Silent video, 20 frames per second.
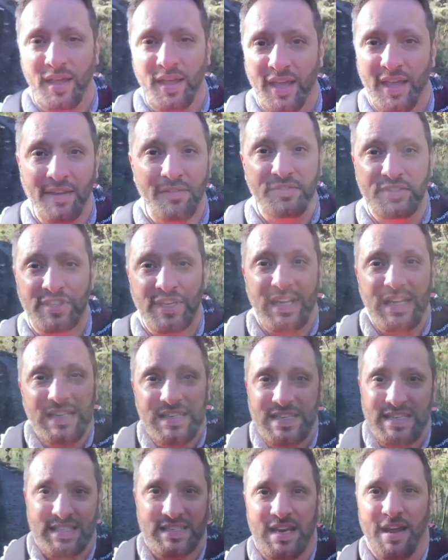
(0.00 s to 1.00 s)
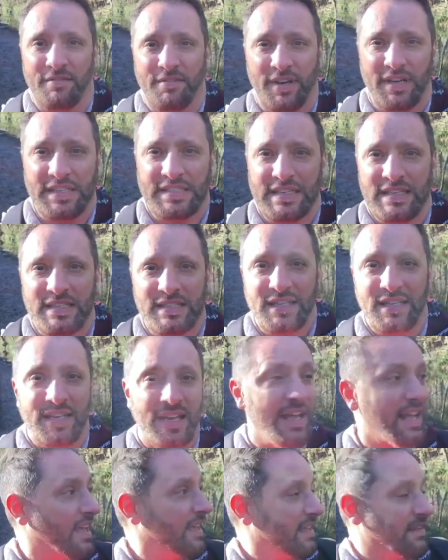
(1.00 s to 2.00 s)
If Jesus never existed,
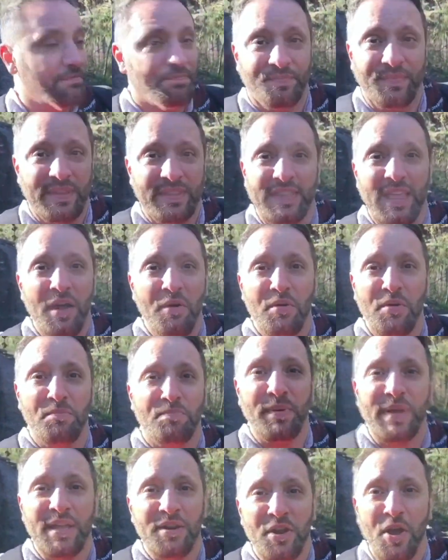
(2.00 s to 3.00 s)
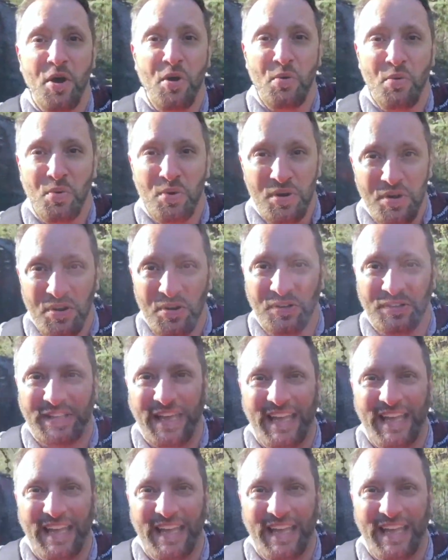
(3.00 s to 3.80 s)
there would be no world.